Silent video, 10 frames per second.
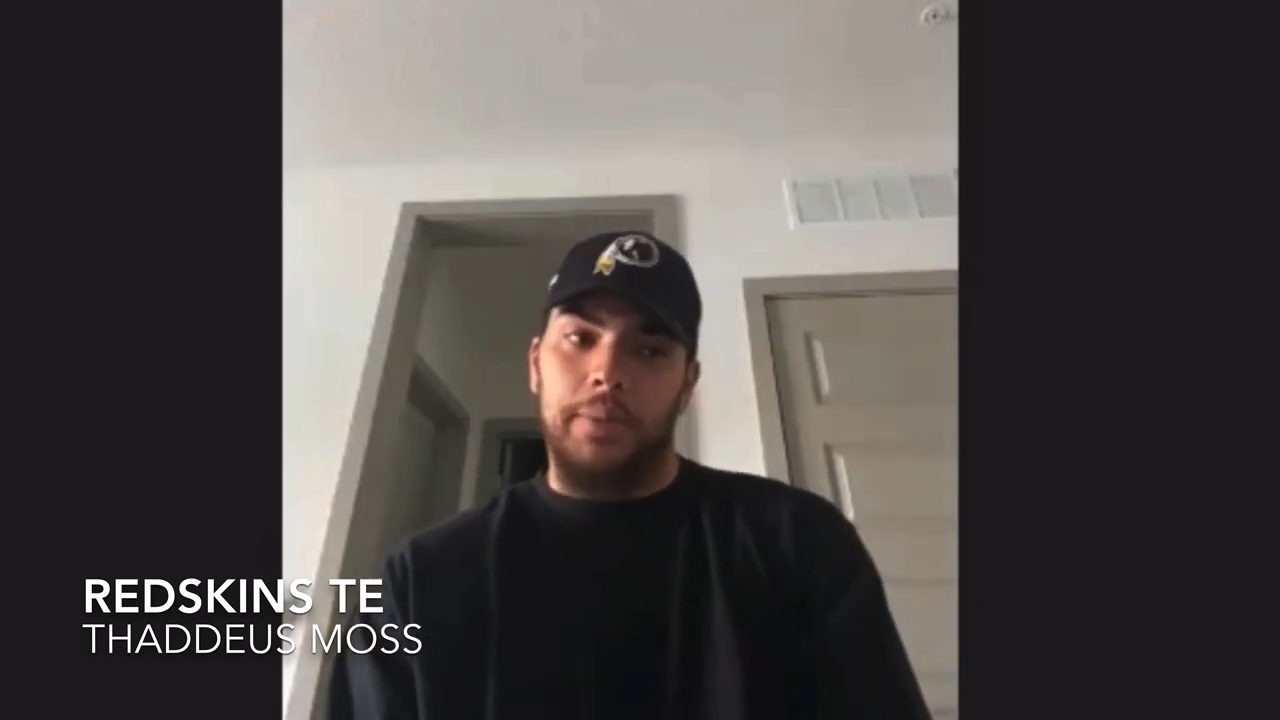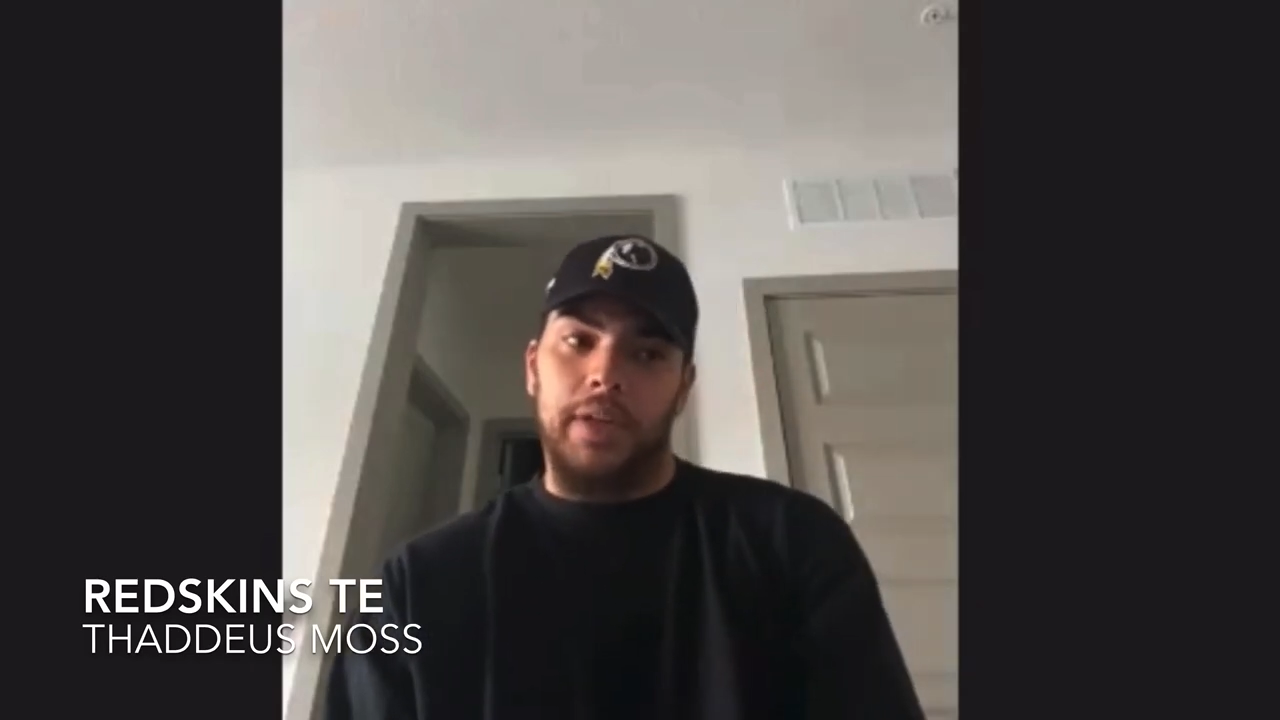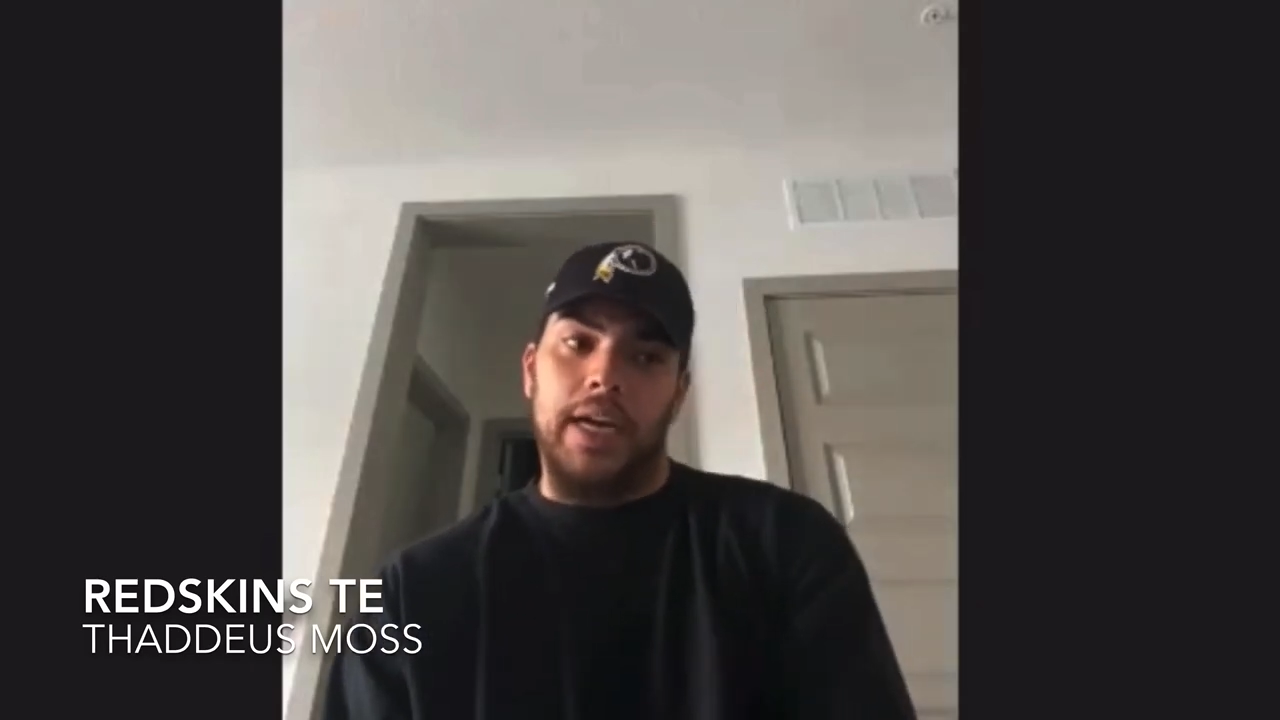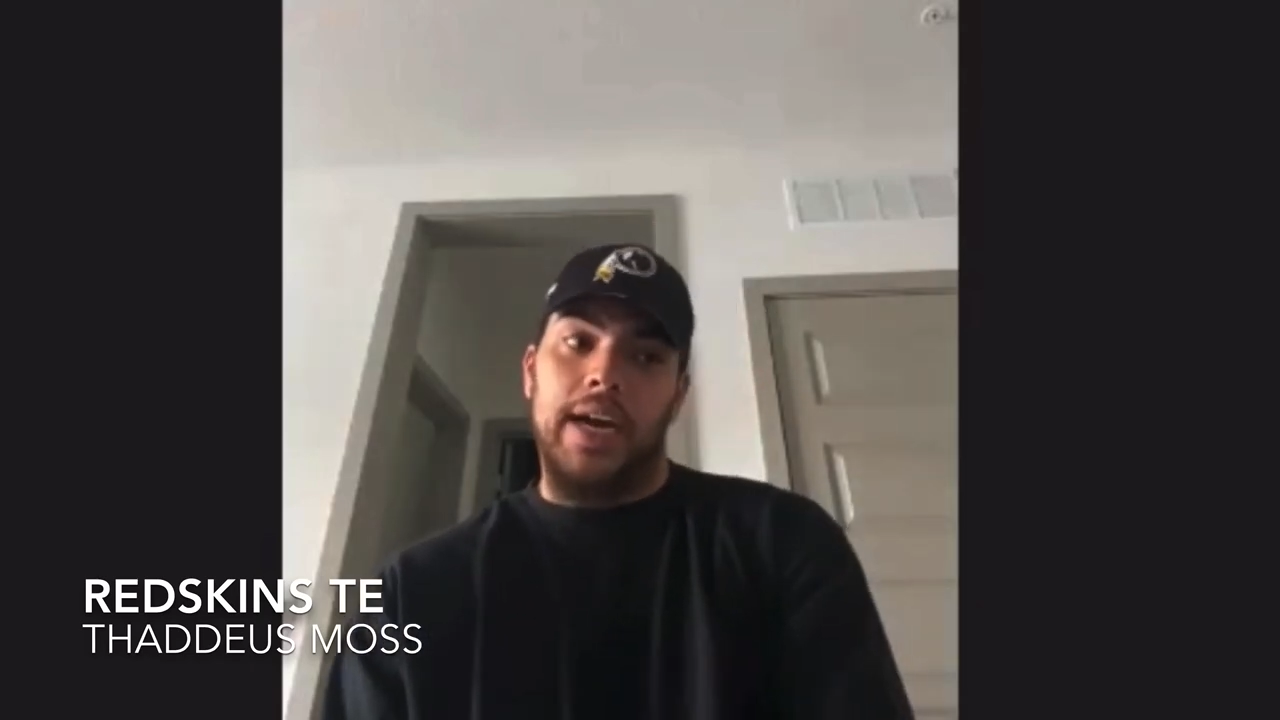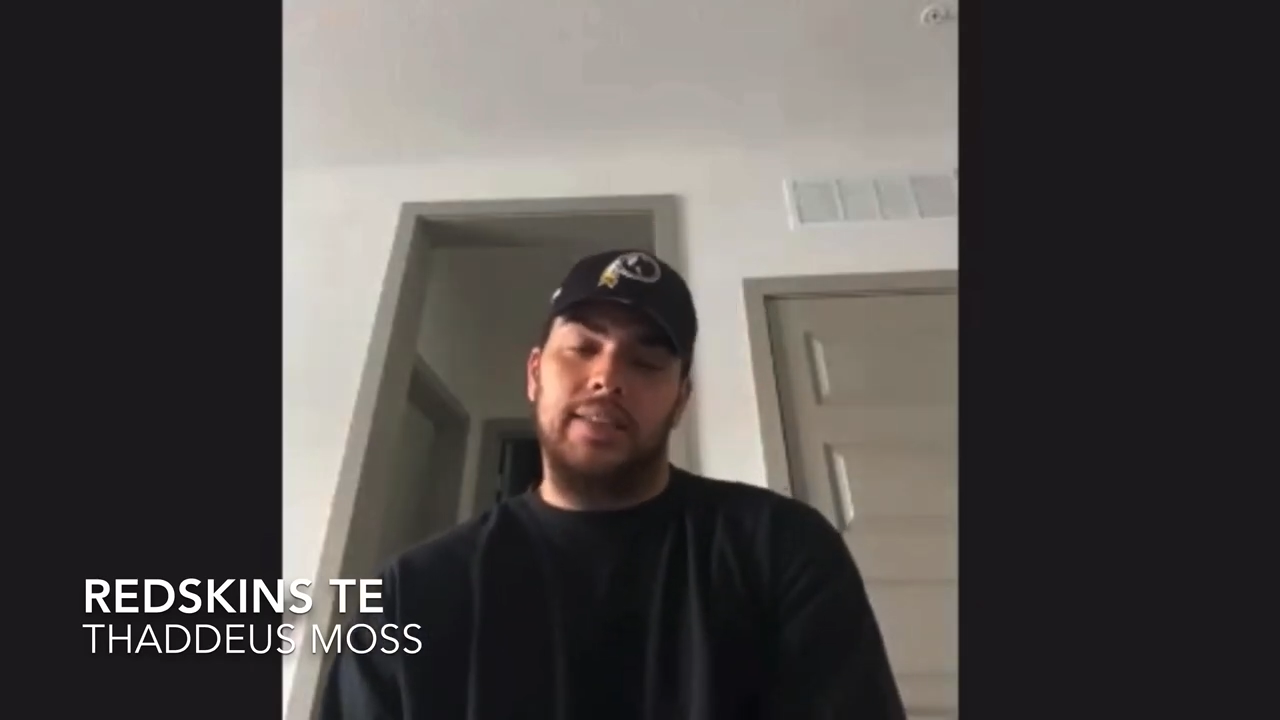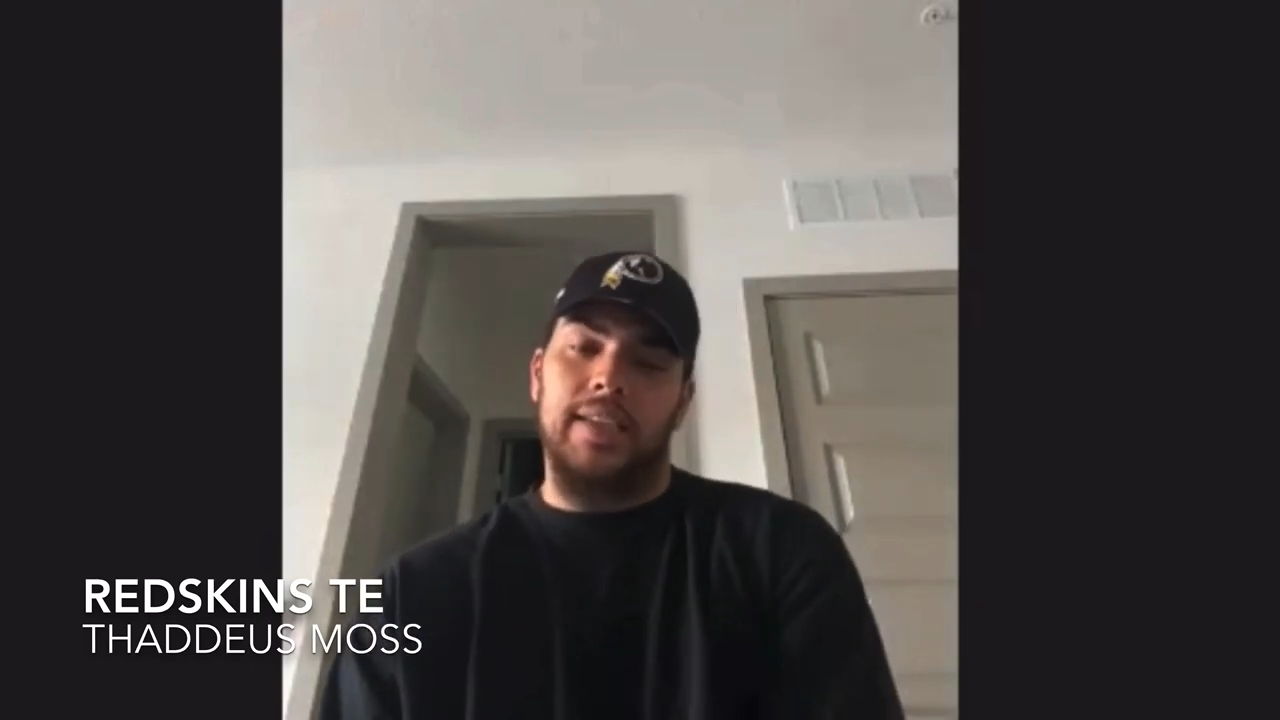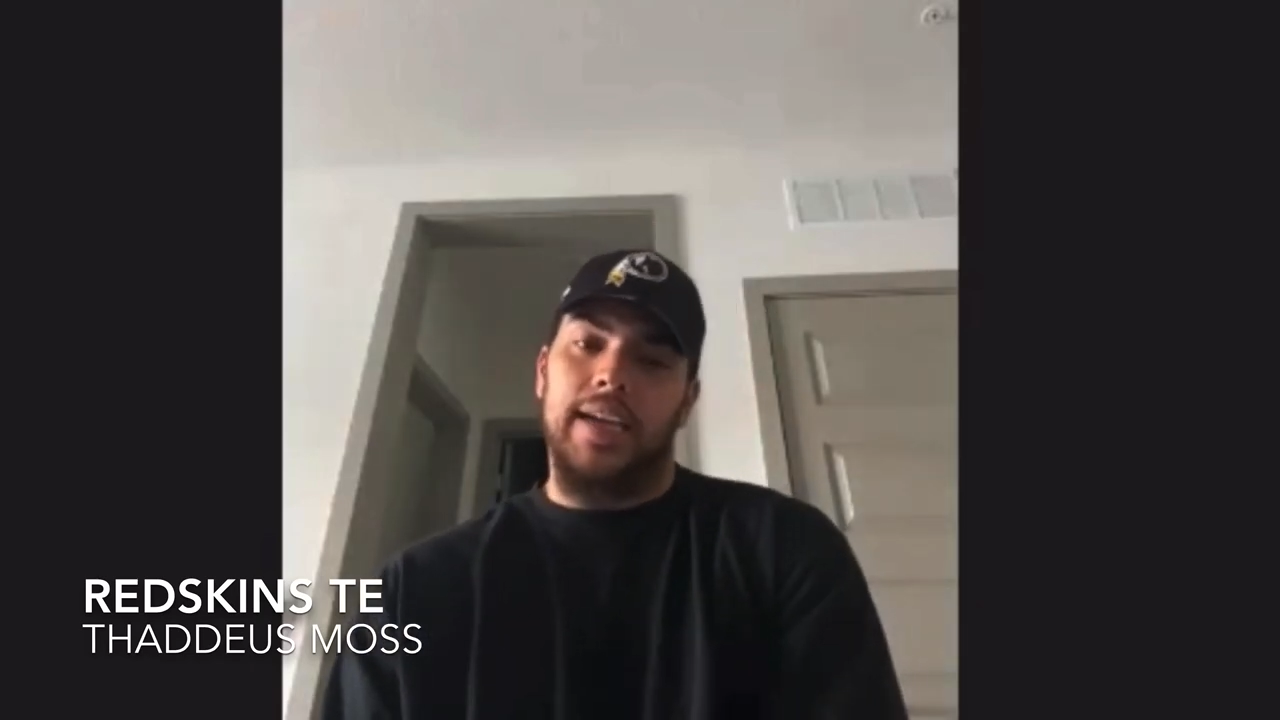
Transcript: contact